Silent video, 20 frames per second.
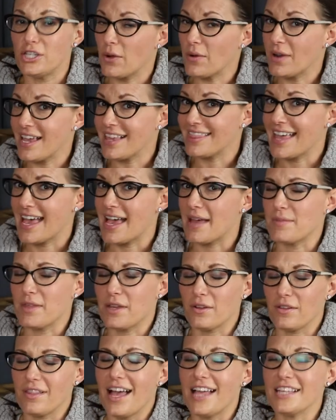donate them.
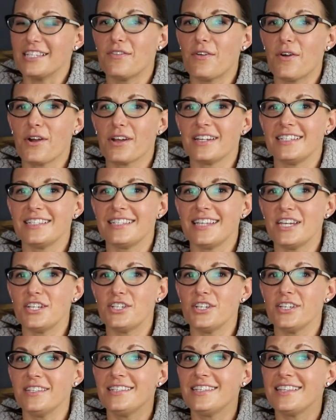There are lots of
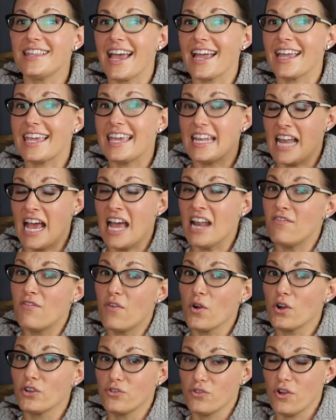organizations that cannot
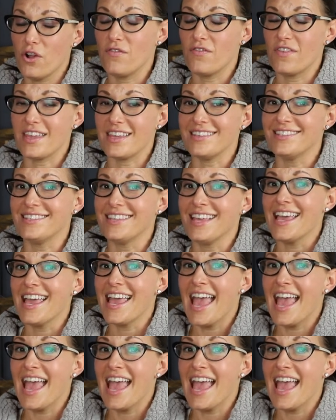afford trophies,